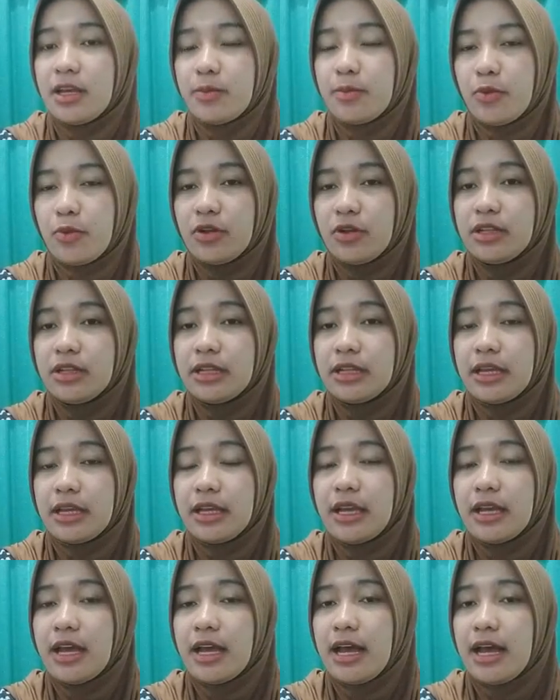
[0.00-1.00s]

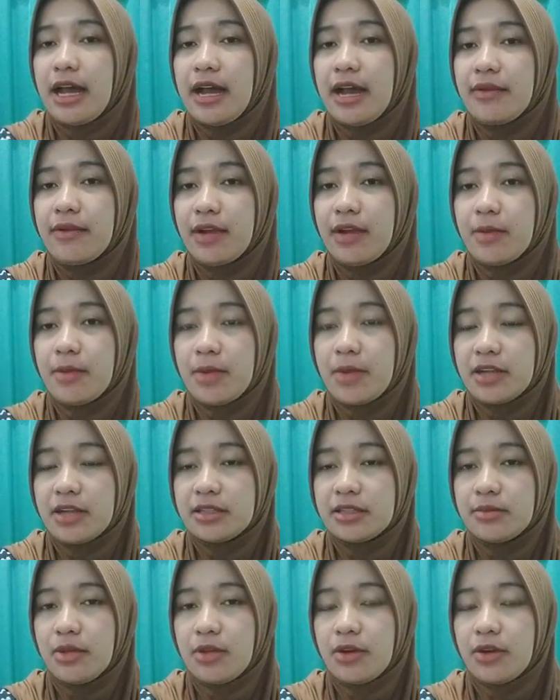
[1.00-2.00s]
Importantly, hiring a
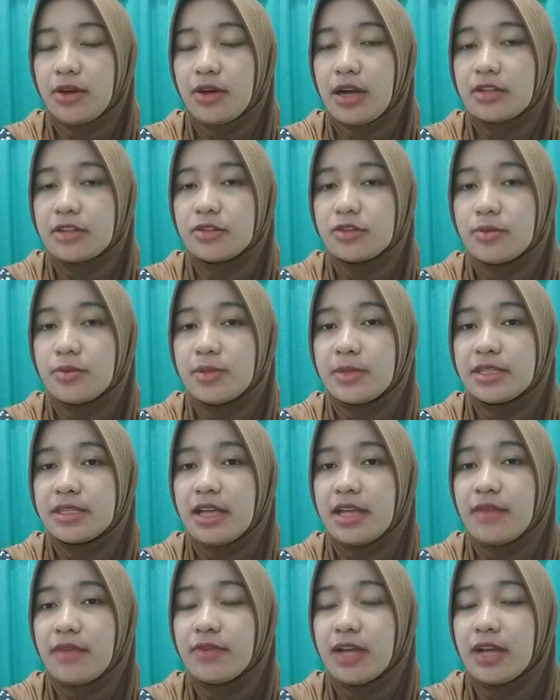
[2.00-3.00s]
maritime lawyer also means
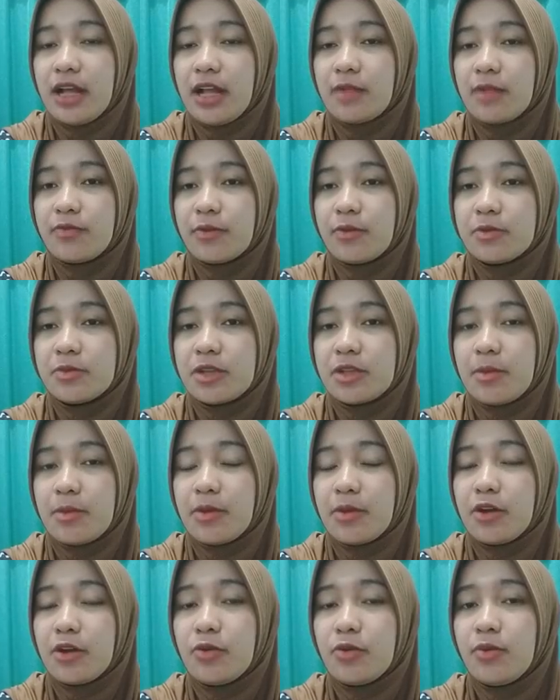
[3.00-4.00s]
having help from
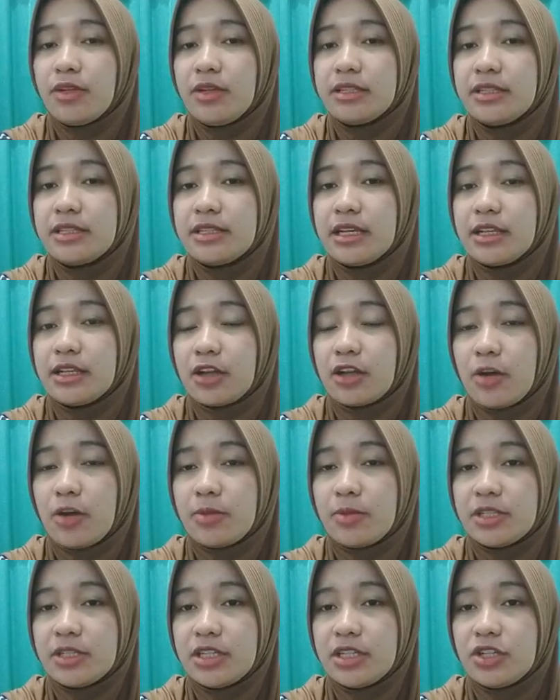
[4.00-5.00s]
someone who will seek the
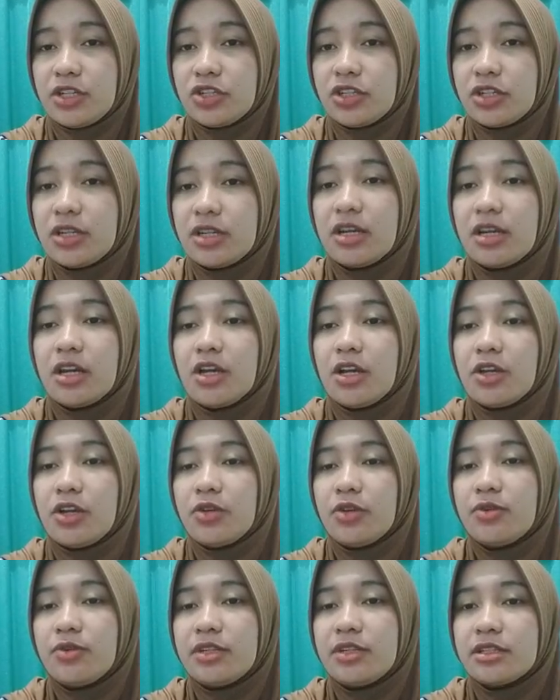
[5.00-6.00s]
compensation
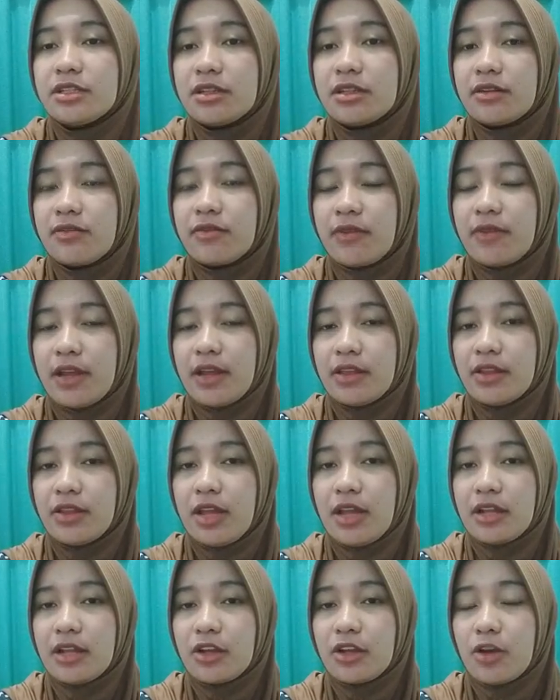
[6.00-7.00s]
you deserve rather
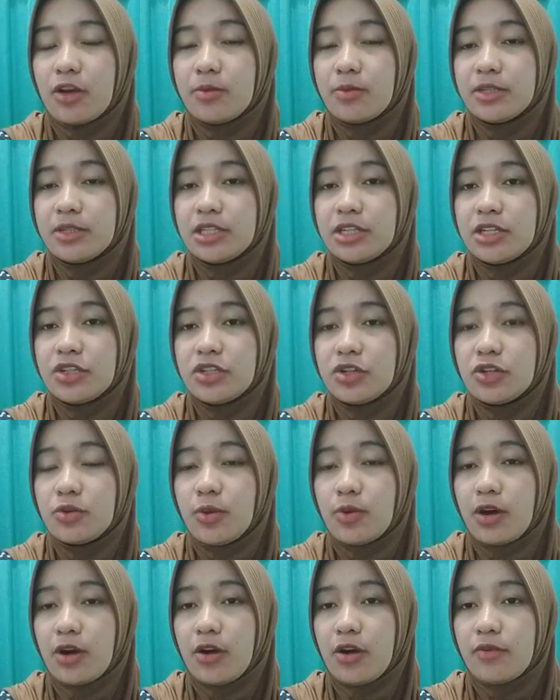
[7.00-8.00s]
than the compensation
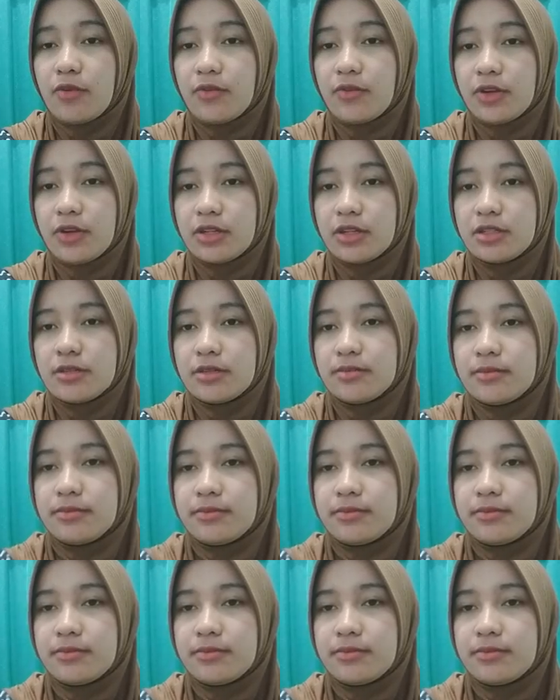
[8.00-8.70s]
you are offered.